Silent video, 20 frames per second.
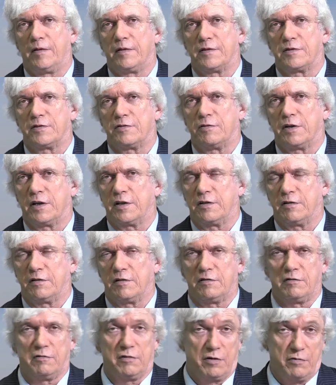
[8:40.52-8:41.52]

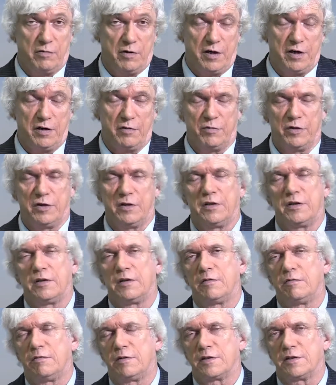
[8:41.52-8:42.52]
stricter
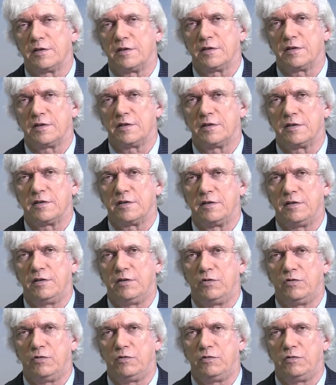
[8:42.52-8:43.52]
requirement with this
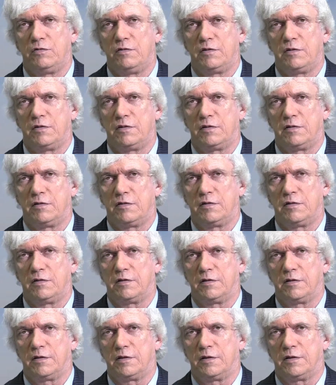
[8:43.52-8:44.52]
new
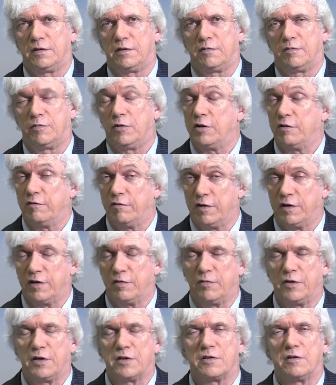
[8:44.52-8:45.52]

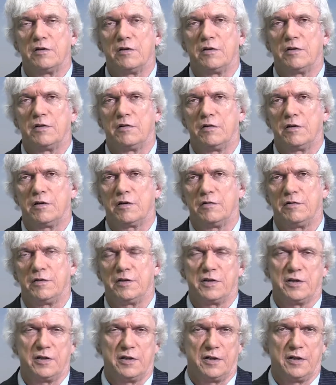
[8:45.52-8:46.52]
modified Marshall-Lerner
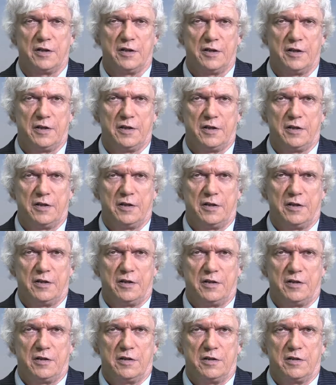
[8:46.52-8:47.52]
condition.
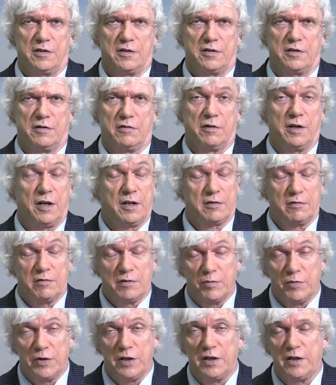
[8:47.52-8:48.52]
So that
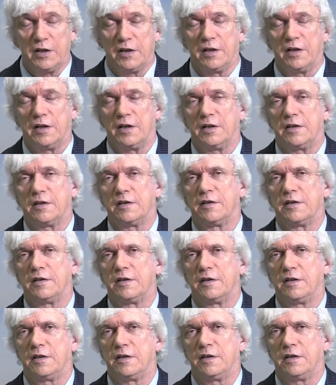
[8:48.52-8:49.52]
could mean that
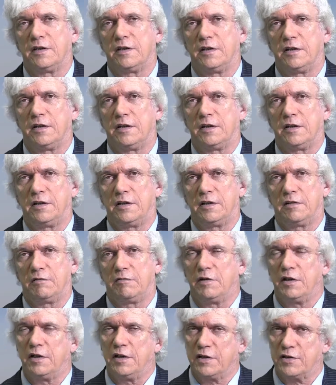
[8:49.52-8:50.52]
the
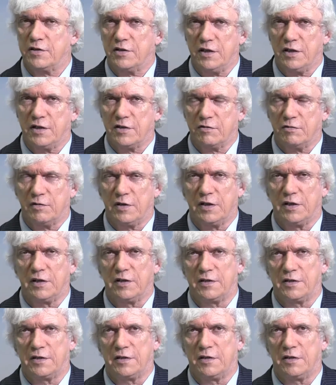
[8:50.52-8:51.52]
real exchange rate
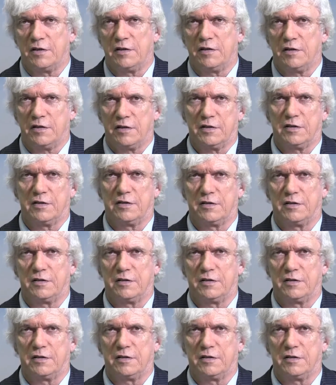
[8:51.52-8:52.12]
is not